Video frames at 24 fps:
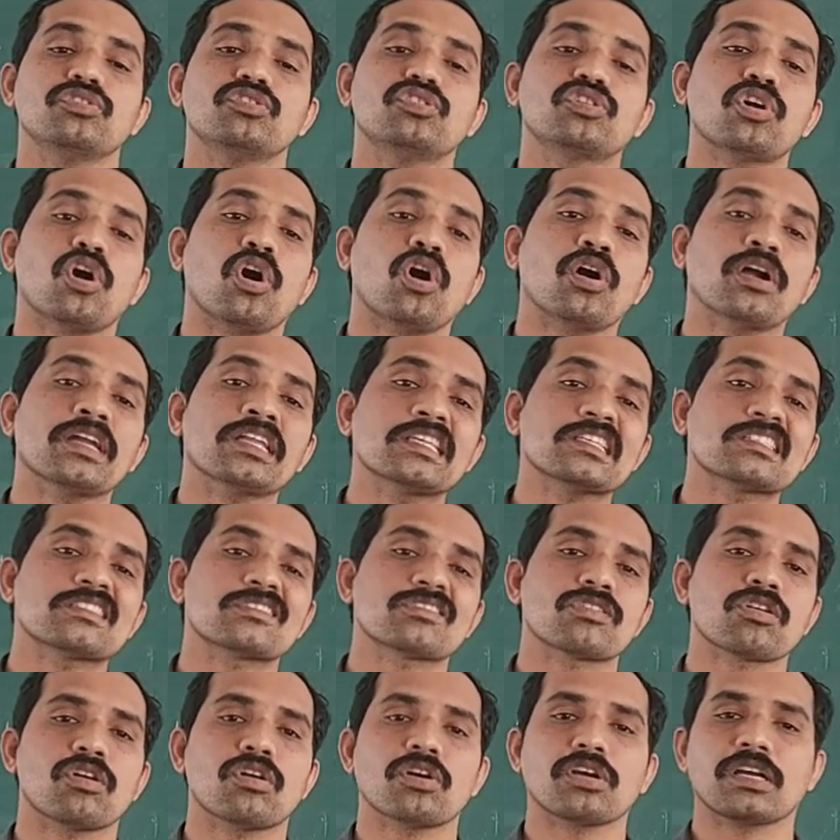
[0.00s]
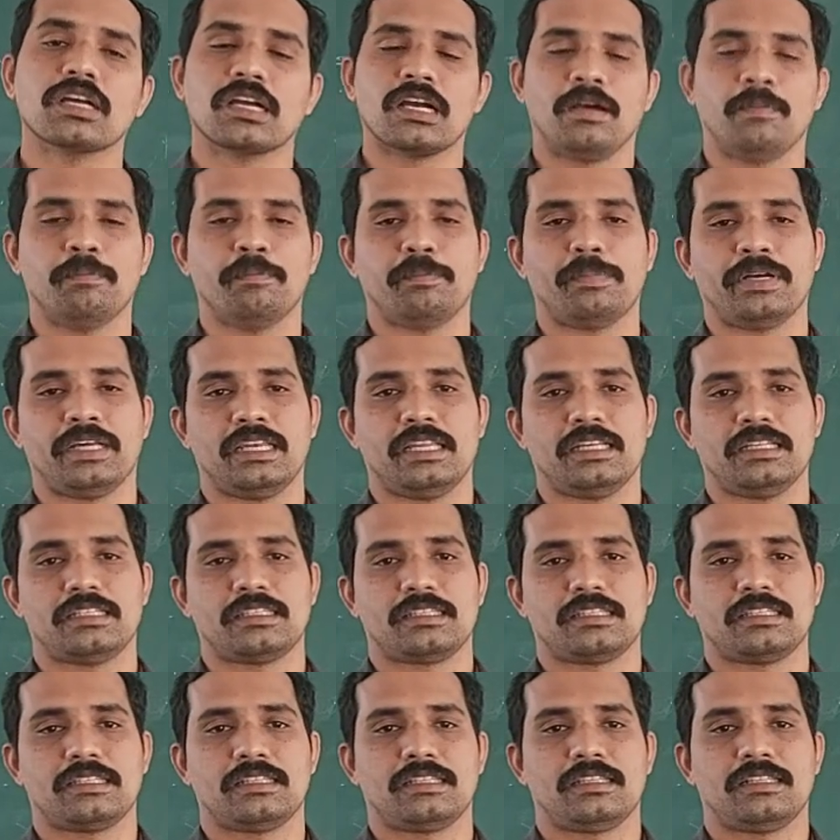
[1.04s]
joint stock
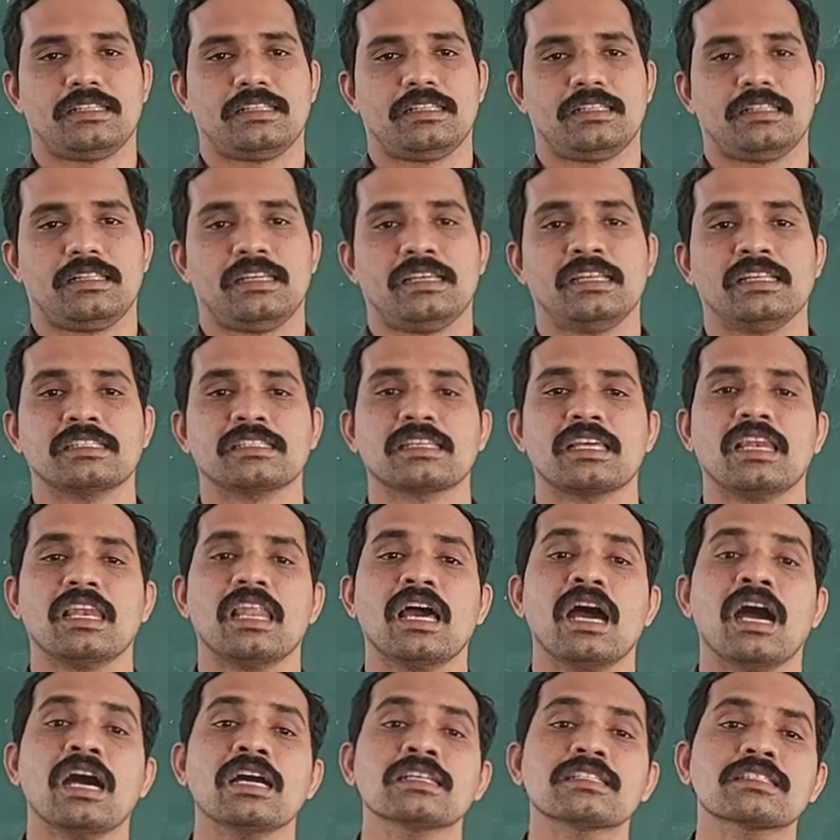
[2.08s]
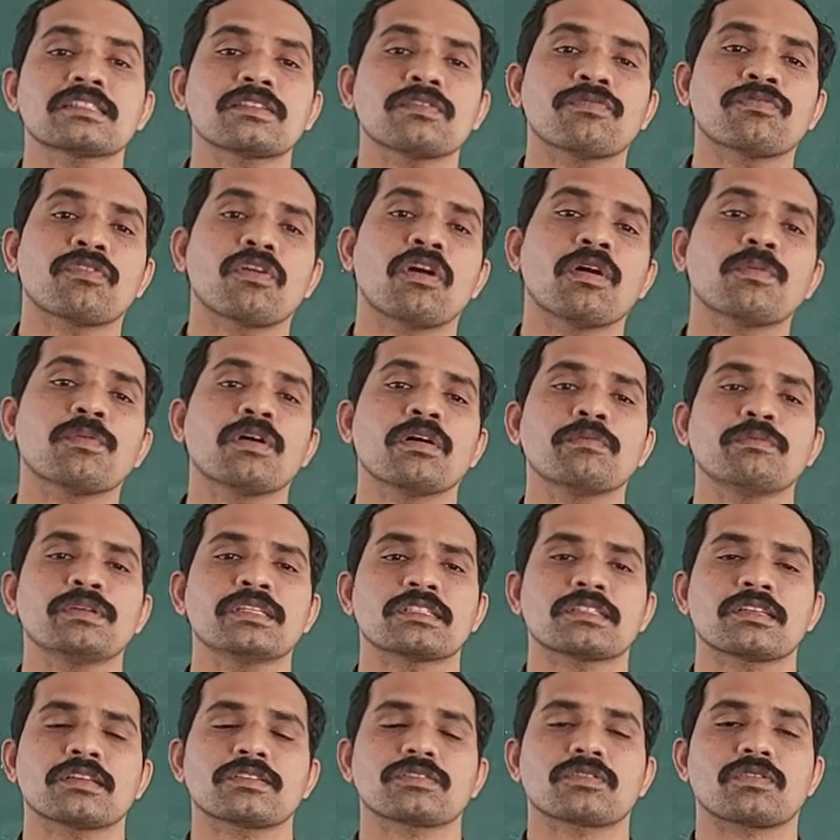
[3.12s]
companies. It is the last form of
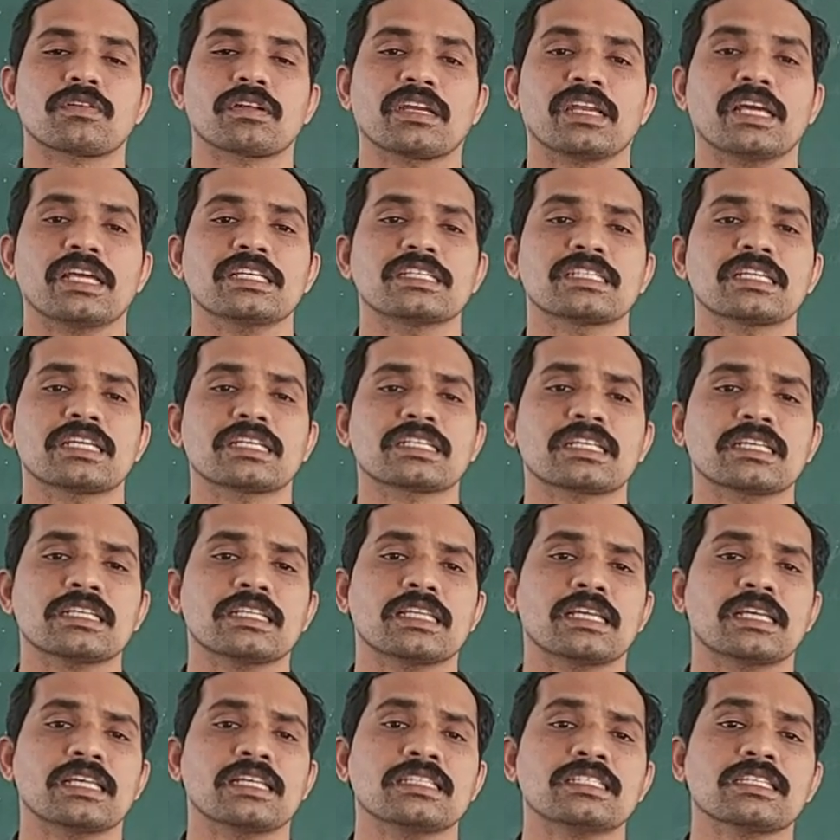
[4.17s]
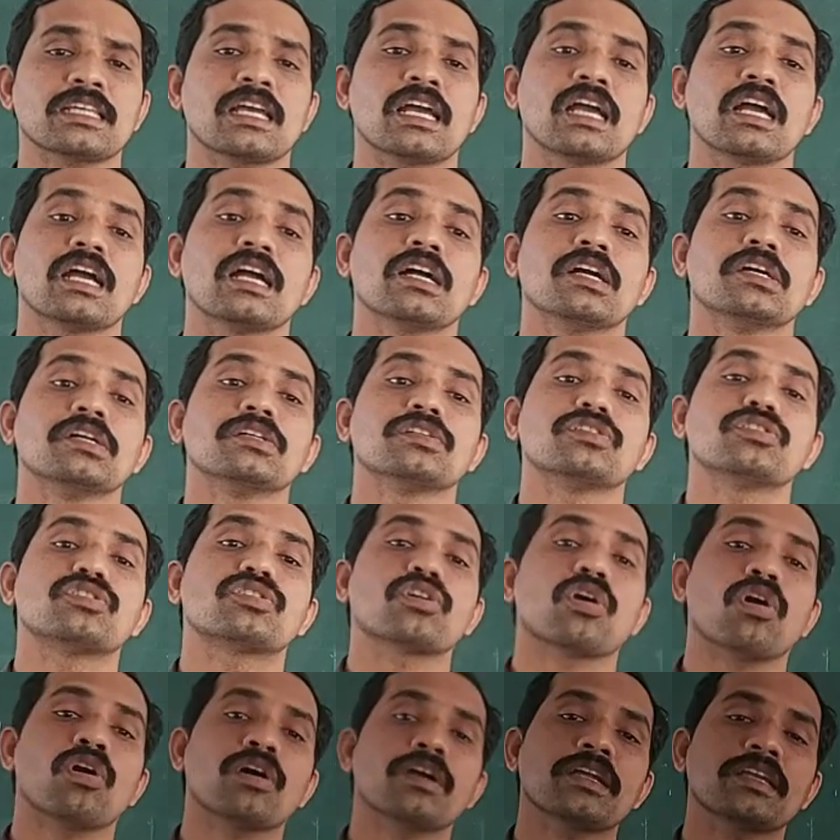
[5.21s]
business organization, that is
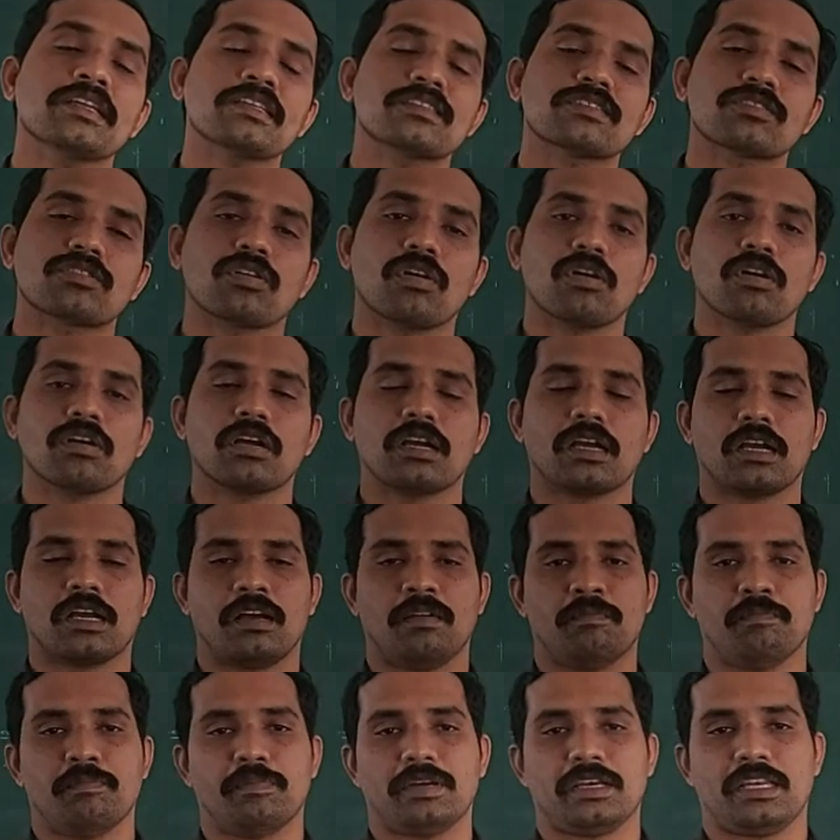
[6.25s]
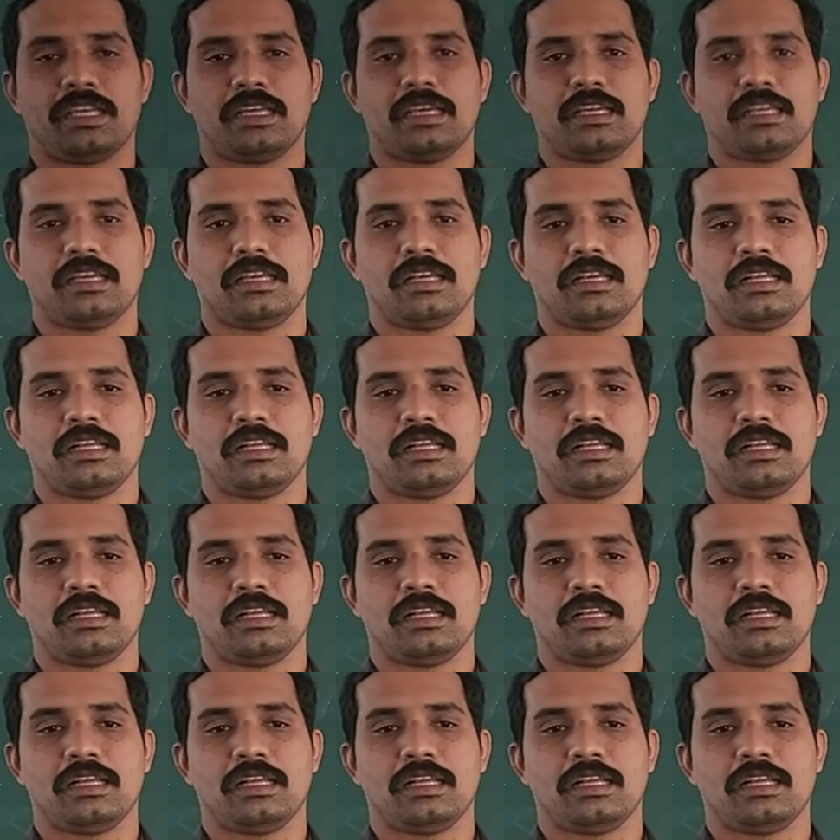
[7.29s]
joint stock company.